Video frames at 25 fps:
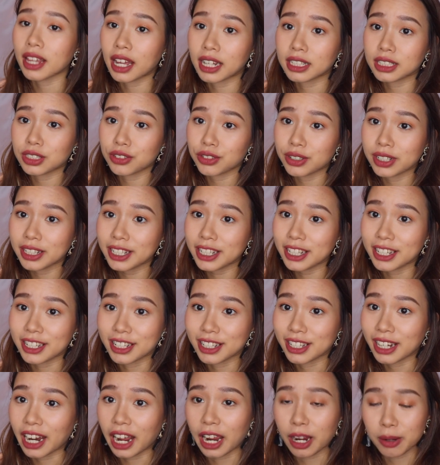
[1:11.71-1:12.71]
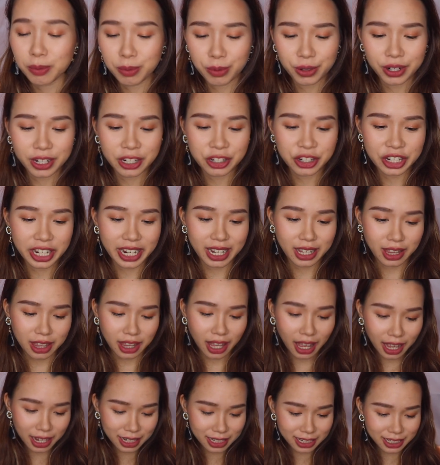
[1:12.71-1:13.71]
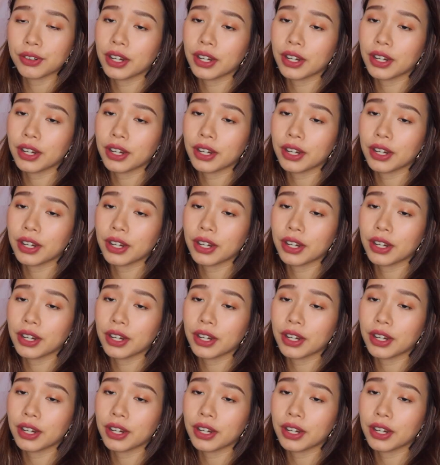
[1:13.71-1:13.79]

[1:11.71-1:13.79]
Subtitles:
That's really good. I appreciate that.